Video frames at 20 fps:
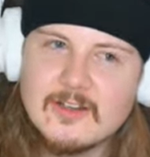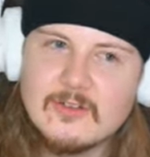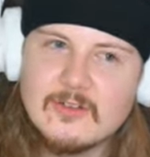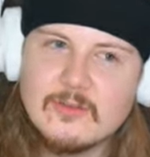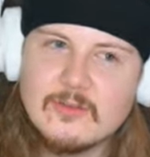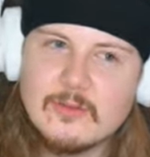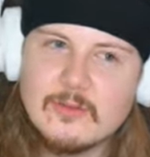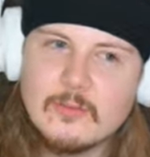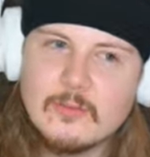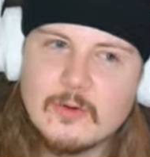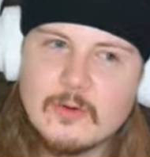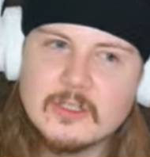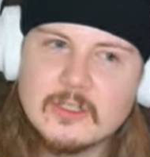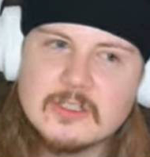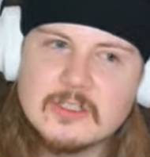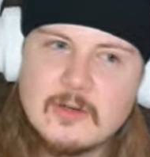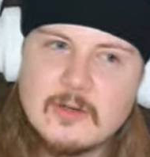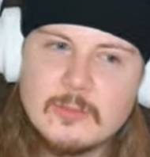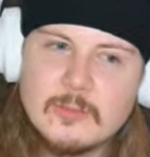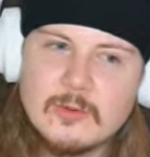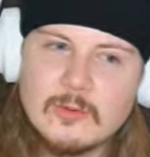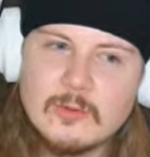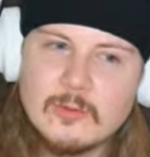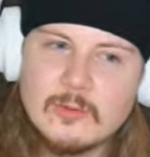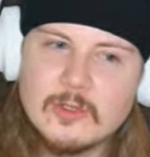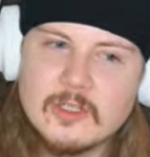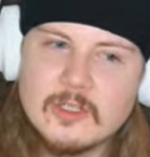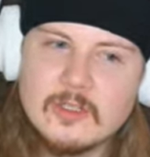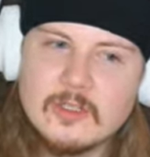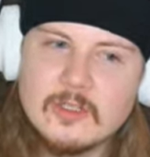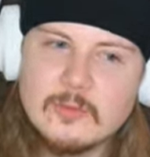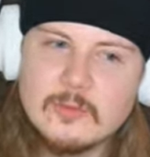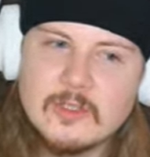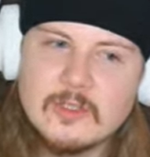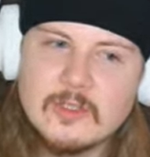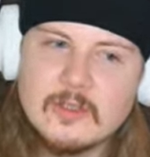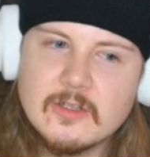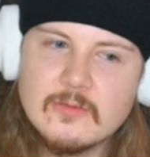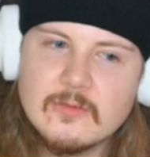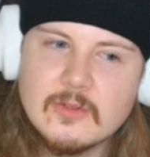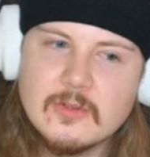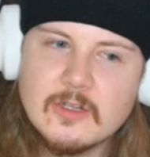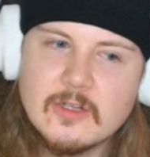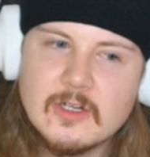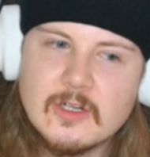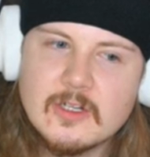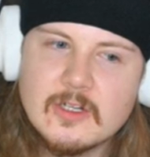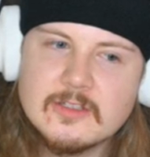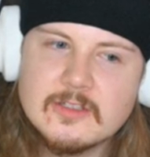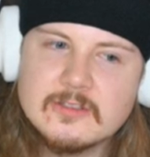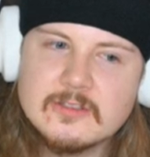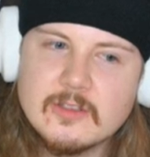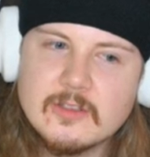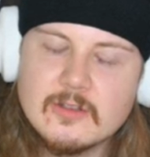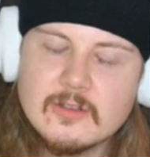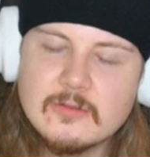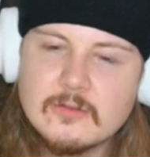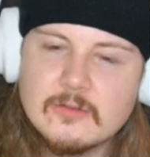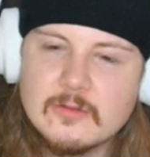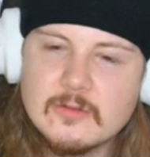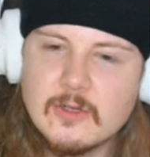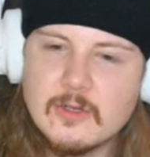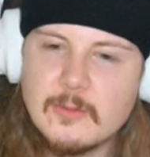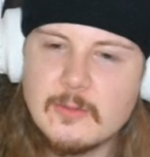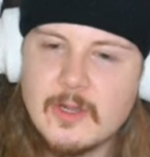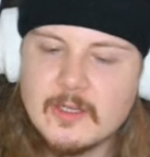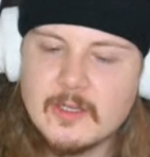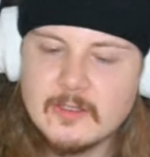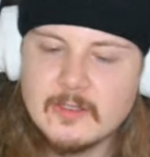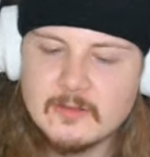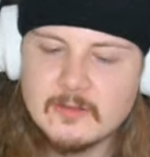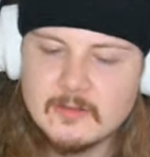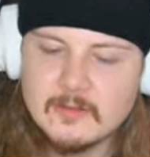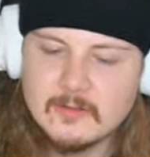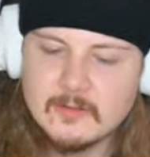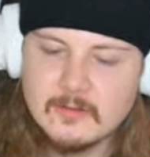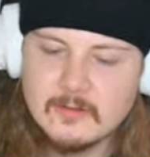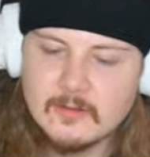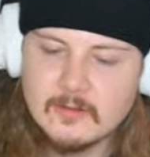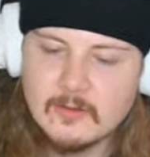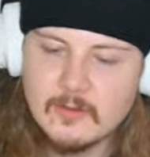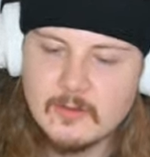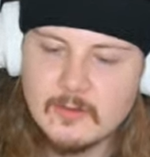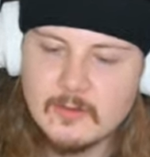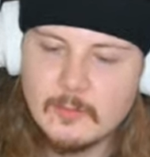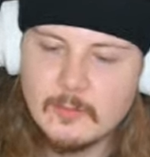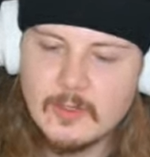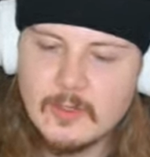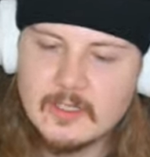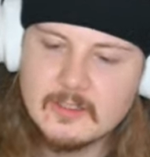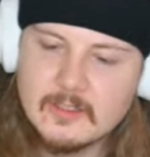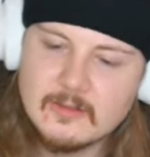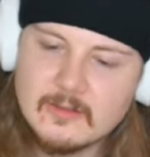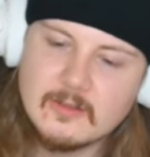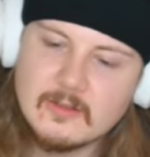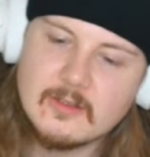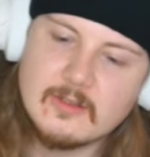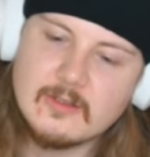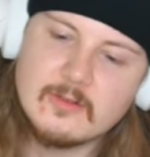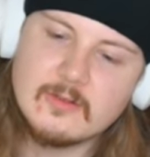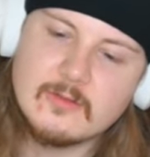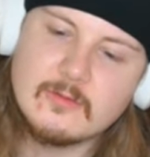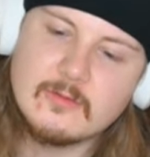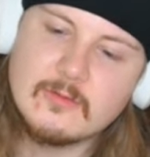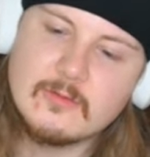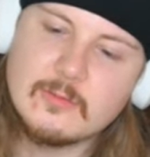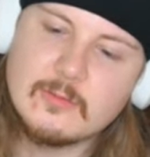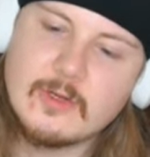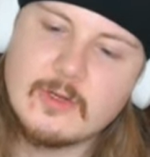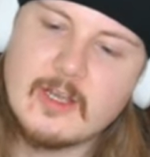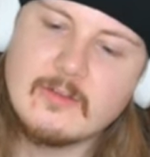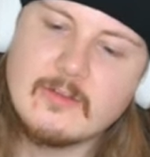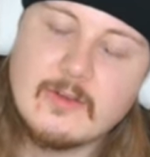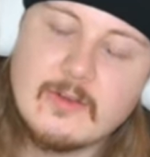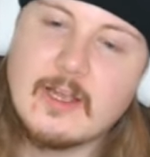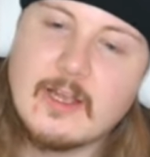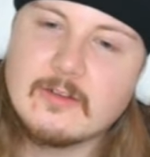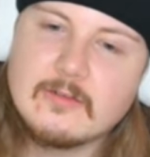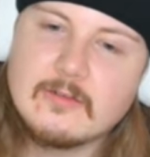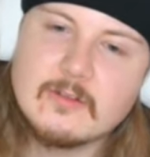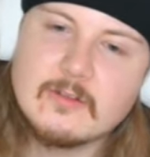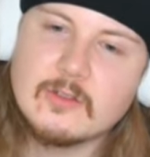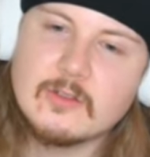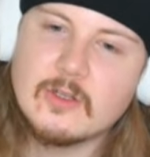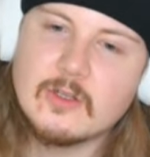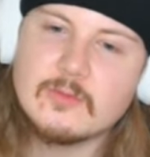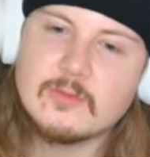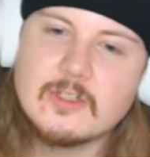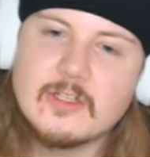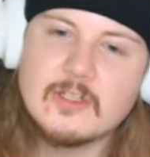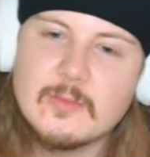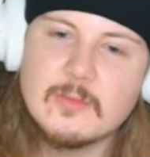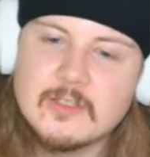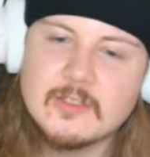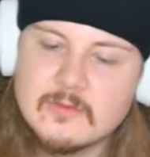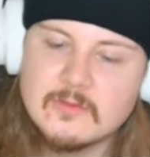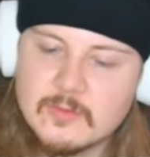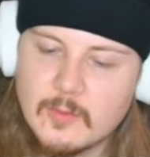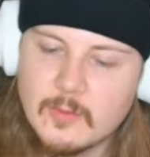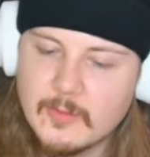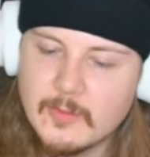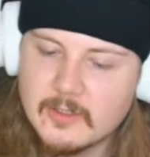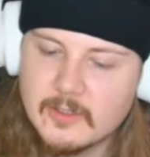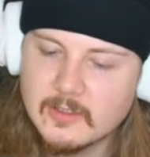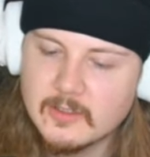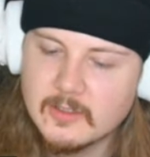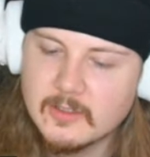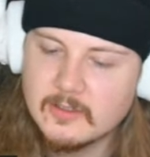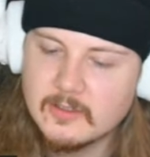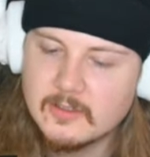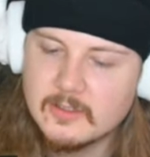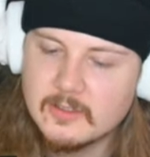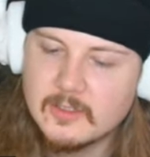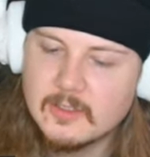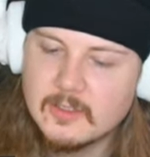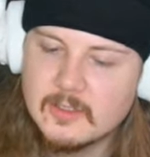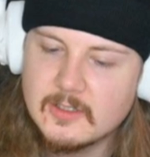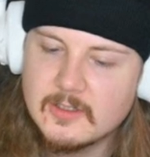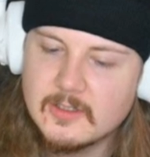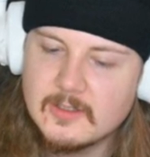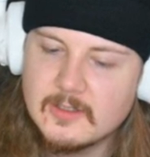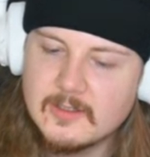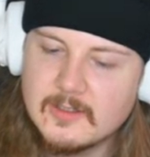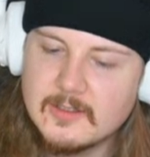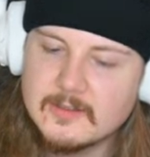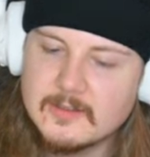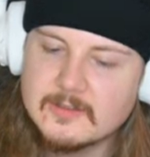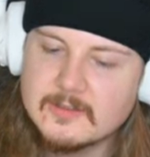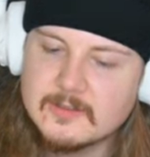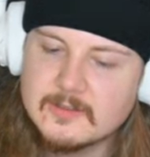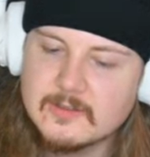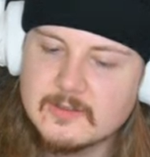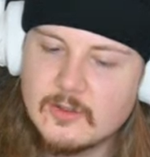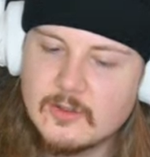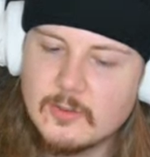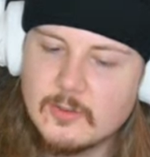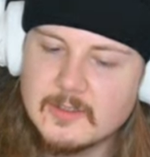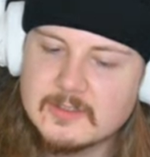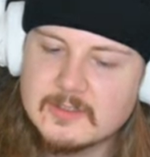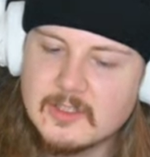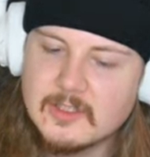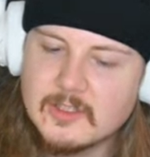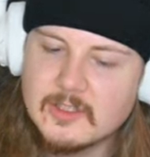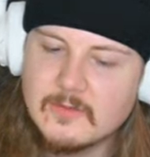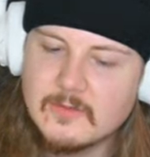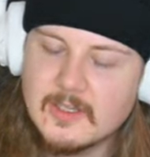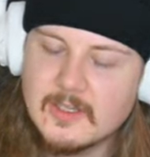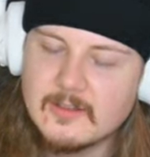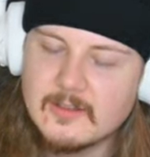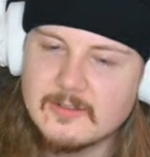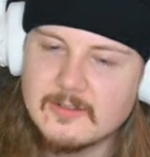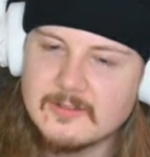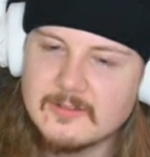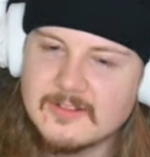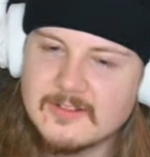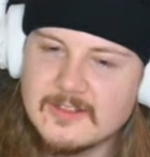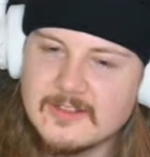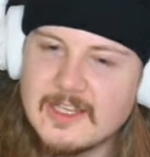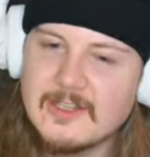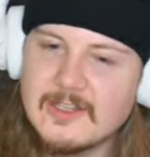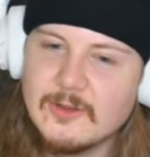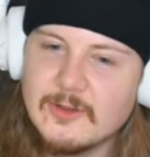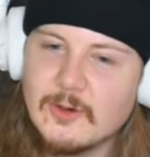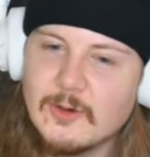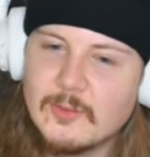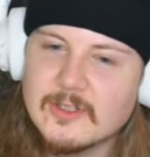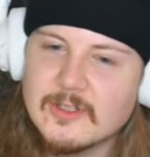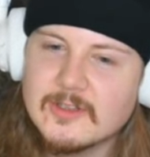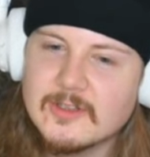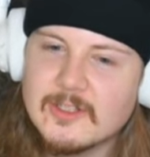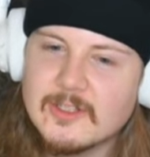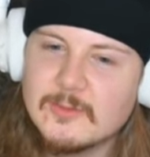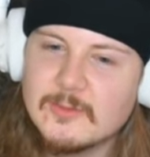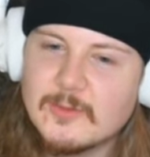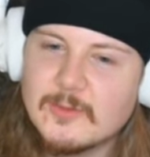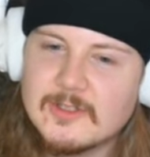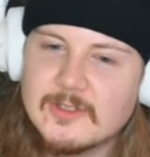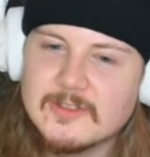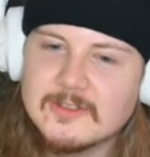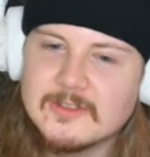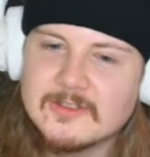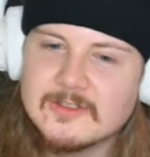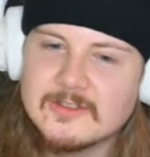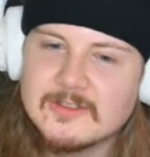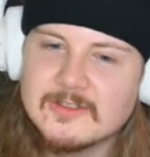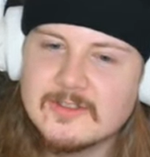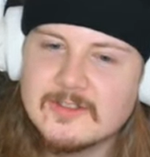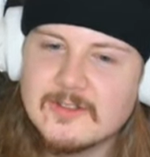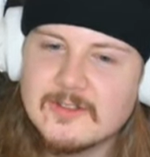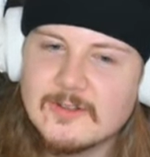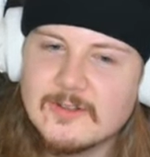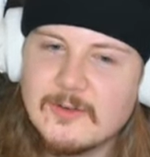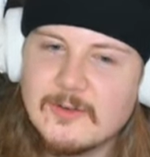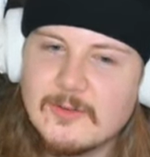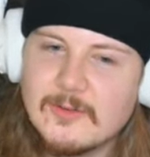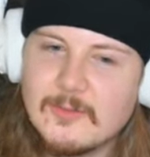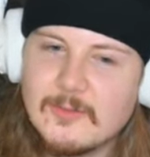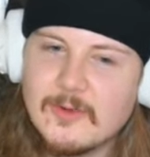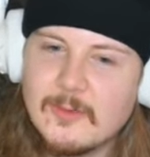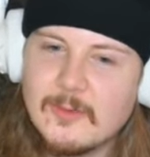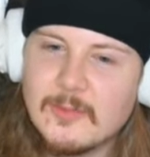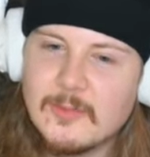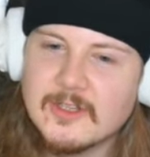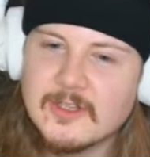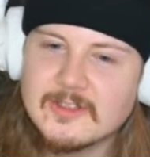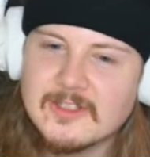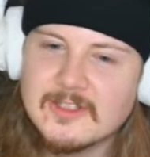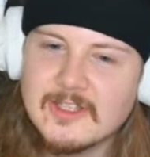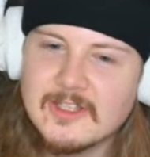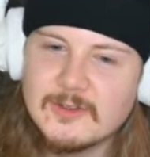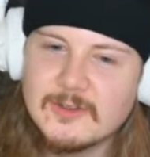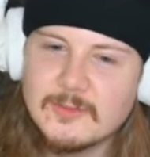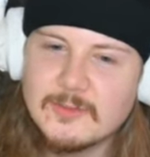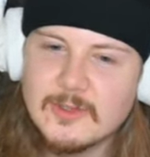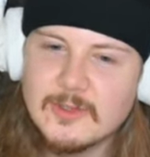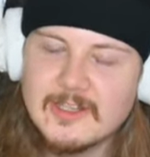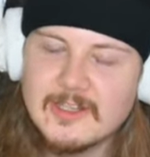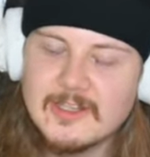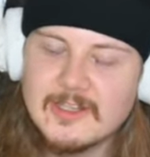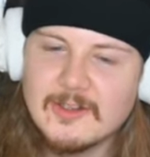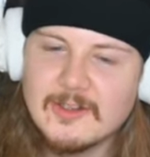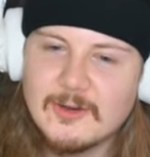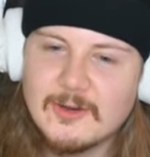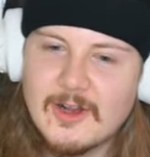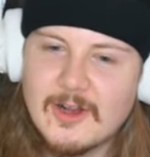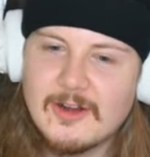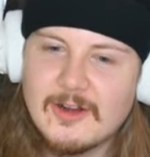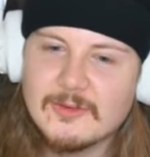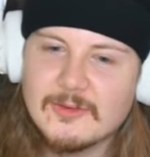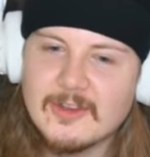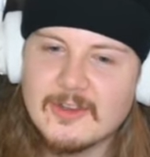for example, working with a few guys, you know, back in when I've had, you know, teammates from America, it's always kind of like they know what they want, but they don't really know how to get